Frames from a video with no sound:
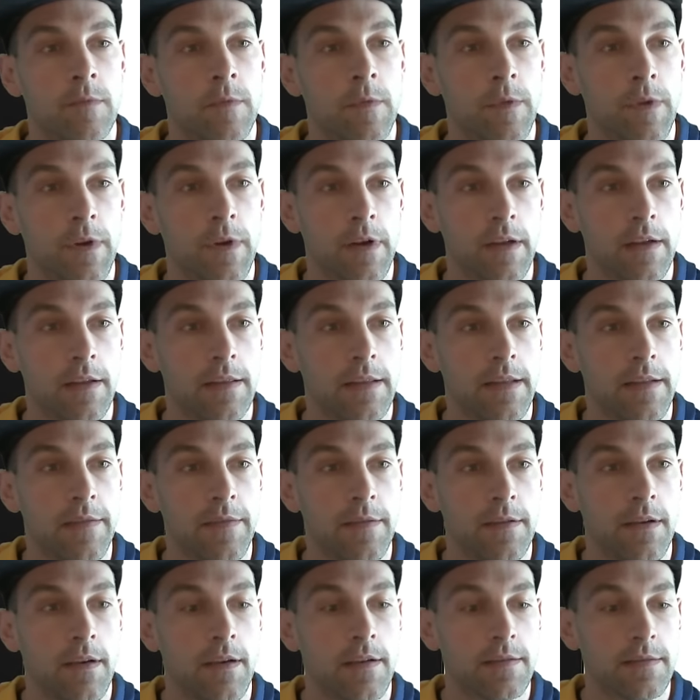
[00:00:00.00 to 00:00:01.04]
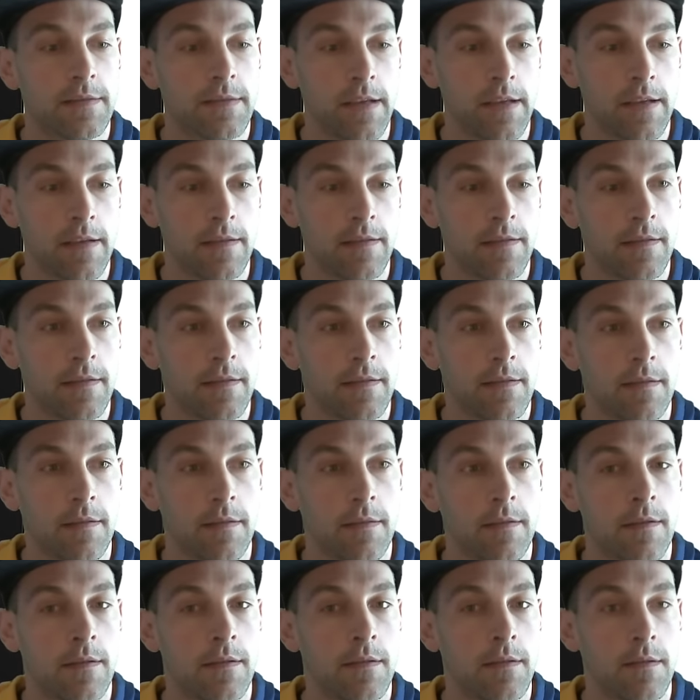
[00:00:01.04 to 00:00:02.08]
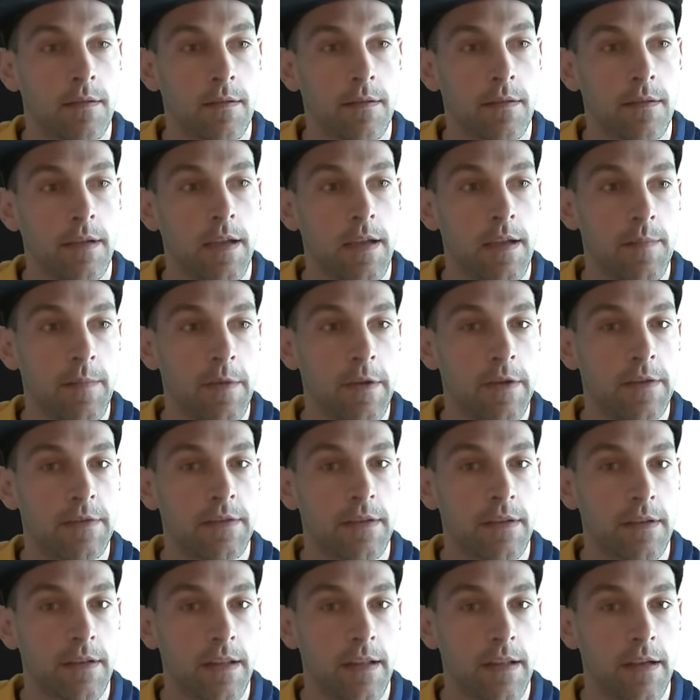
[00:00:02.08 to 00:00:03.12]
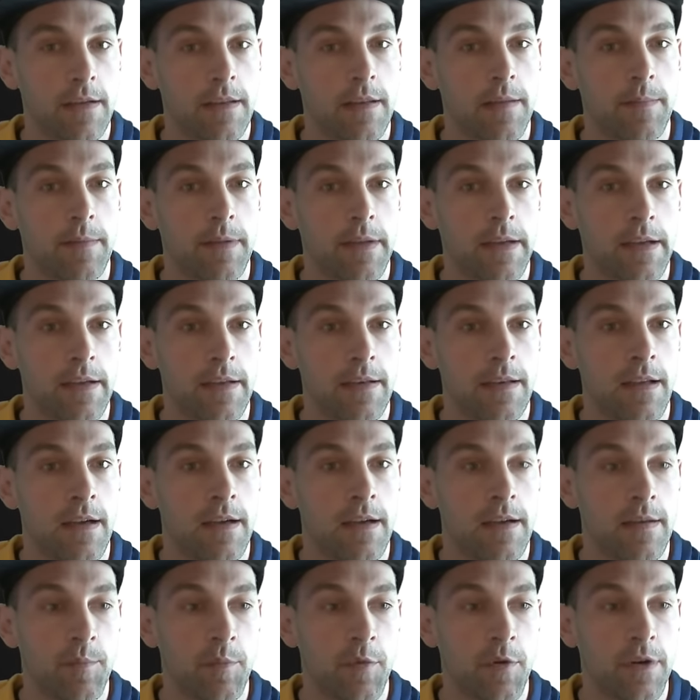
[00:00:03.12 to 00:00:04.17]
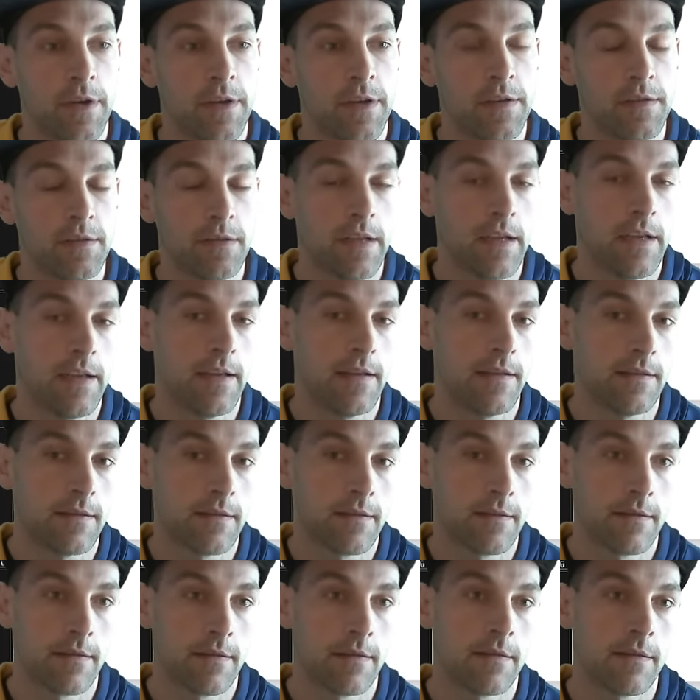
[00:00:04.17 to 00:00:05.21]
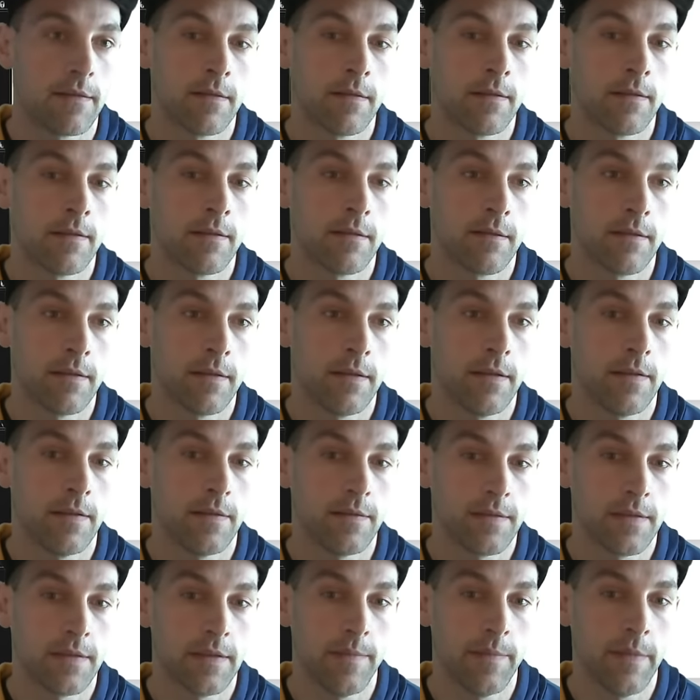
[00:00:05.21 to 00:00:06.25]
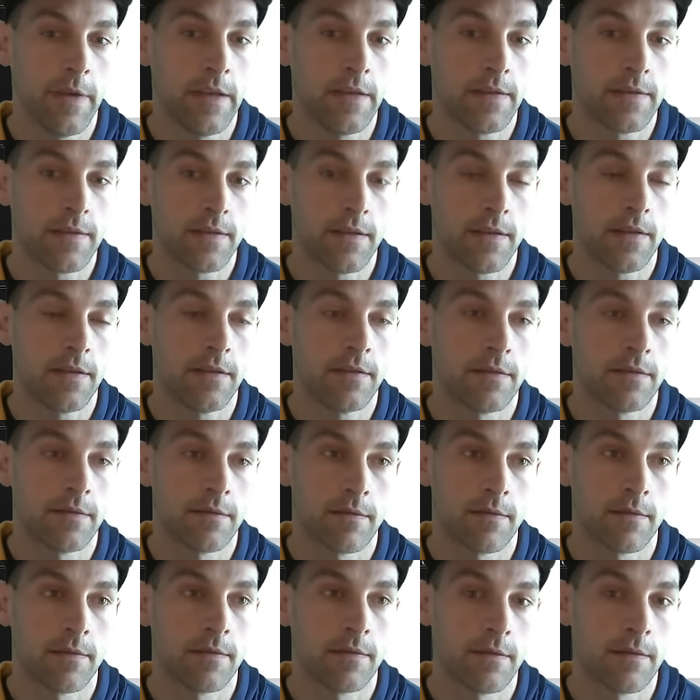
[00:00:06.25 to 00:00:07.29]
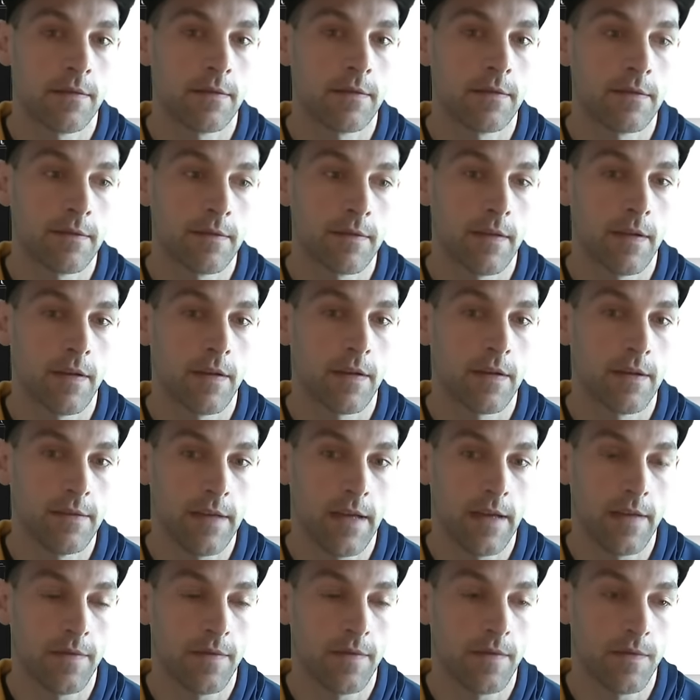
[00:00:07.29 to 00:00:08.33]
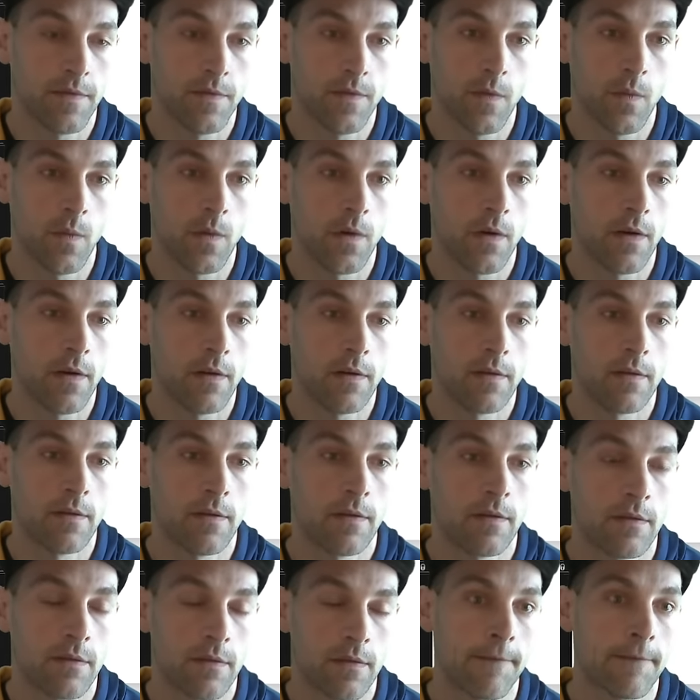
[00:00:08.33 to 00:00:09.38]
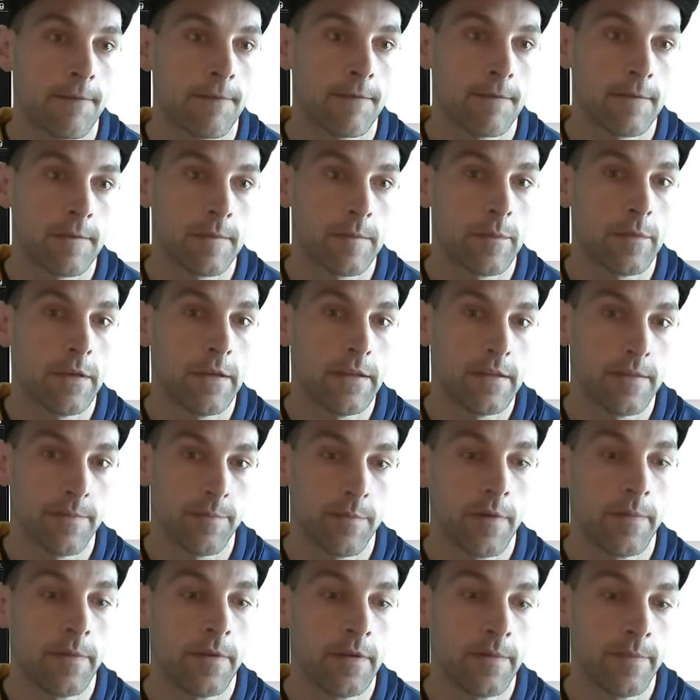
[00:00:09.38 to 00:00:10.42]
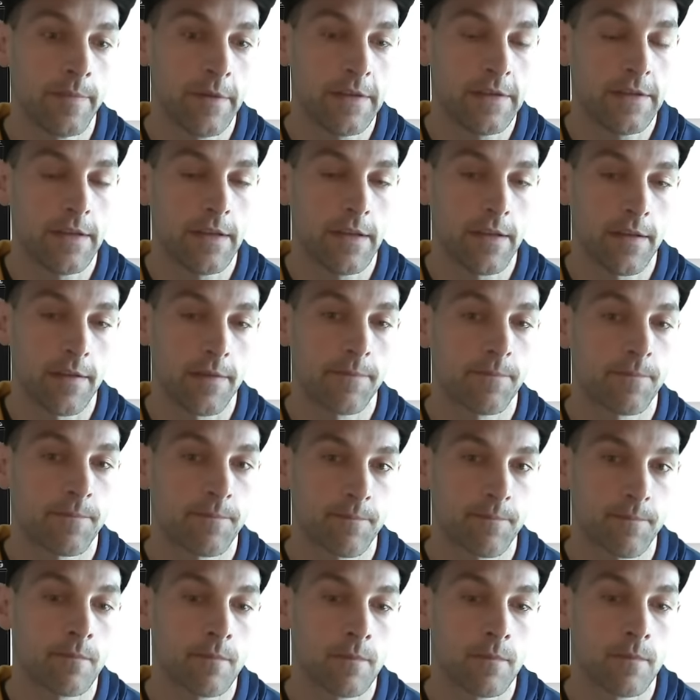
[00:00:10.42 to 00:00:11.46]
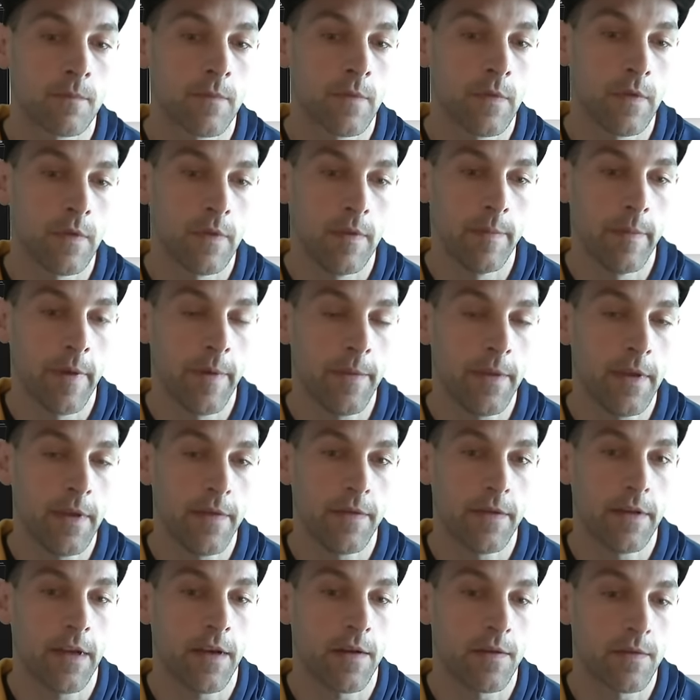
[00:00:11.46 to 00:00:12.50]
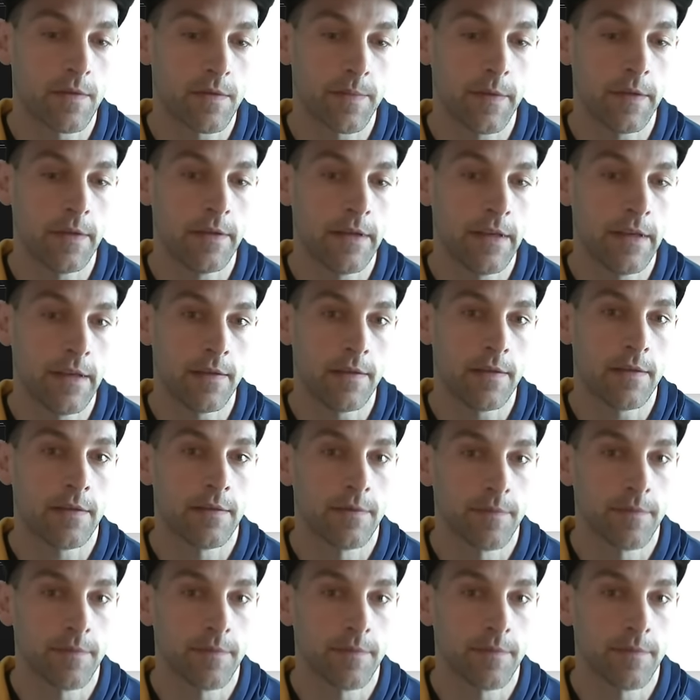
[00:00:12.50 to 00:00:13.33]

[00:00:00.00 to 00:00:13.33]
They're at 11 cards in hand. 8 minutes on clock. They play a non-bridge land. Kills the Mancer. They're going to attack for 4. Plays Murmuring Mystic. Maybe they have a counterspell in hand.